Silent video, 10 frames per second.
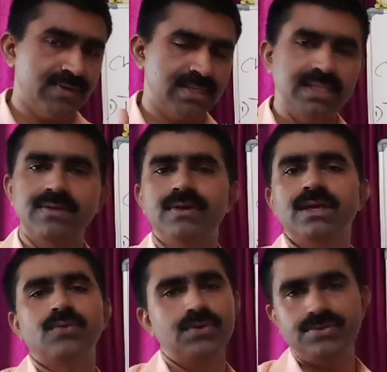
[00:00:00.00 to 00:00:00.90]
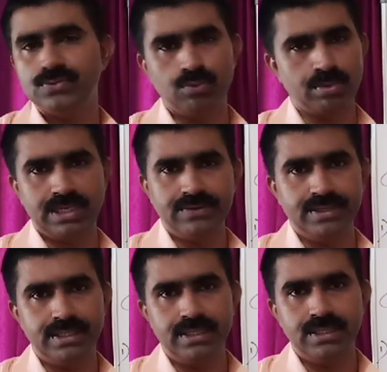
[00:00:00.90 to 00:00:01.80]
There we cannot use superlative
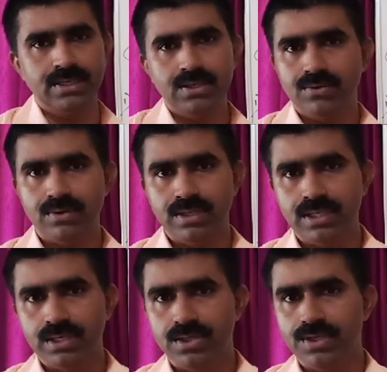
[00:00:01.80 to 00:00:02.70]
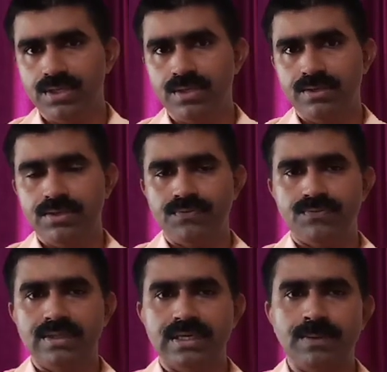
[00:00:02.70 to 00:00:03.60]
degree. Only if
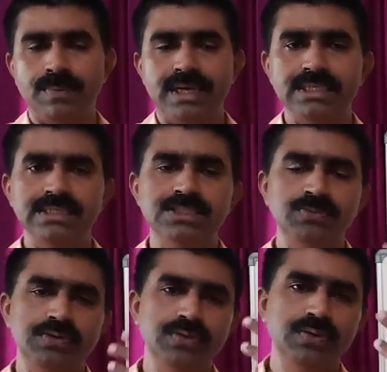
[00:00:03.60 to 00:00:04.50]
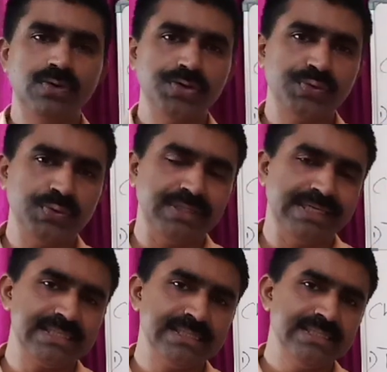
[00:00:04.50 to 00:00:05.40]
the comparison is between only 2
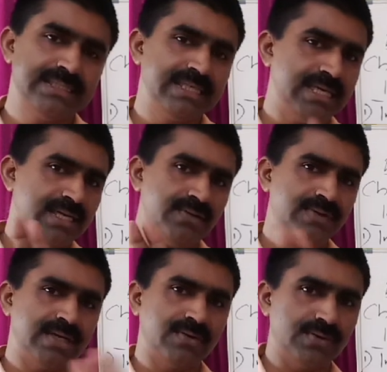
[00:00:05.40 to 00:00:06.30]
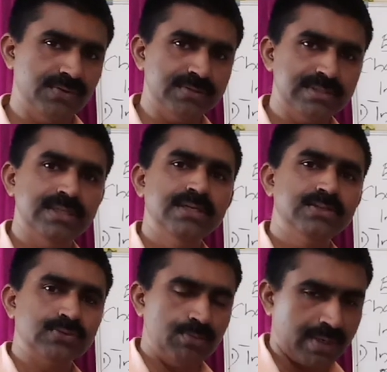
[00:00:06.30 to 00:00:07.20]
things, there we cannot use
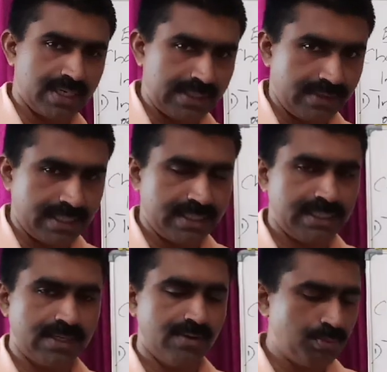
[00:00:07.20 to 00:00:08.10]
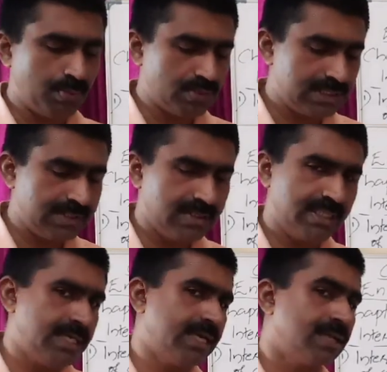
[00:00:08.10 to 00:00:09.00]
superlative degree. Then only positive
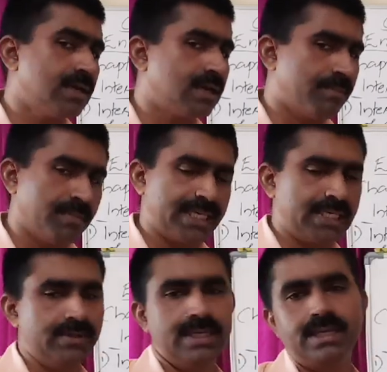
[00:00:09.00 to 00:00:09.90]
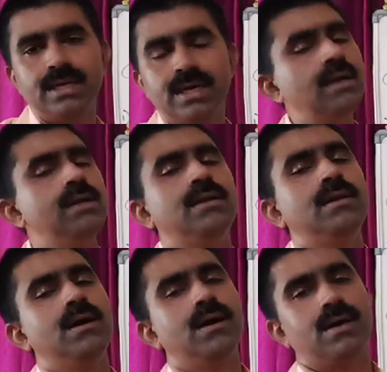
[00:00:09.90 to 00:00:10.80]
degree and comparative degree are
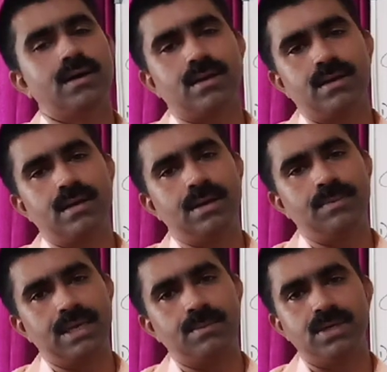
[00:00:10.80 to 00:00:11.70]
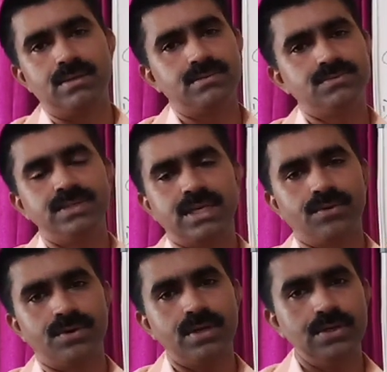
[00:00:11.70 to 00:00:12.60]
applicable. We
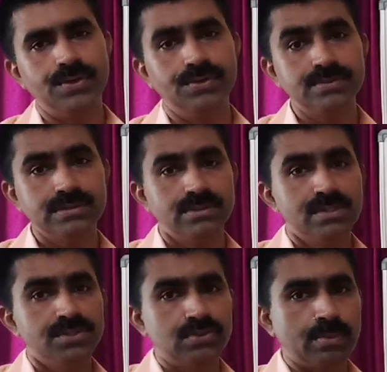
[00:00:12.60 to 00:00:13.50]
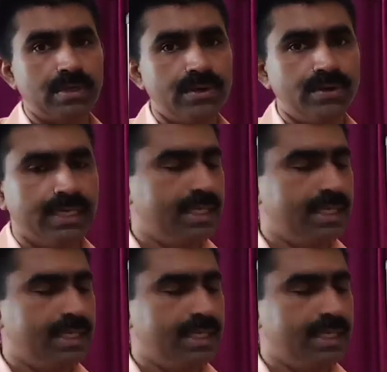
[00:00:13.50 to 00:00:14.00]
cannot use superlative degree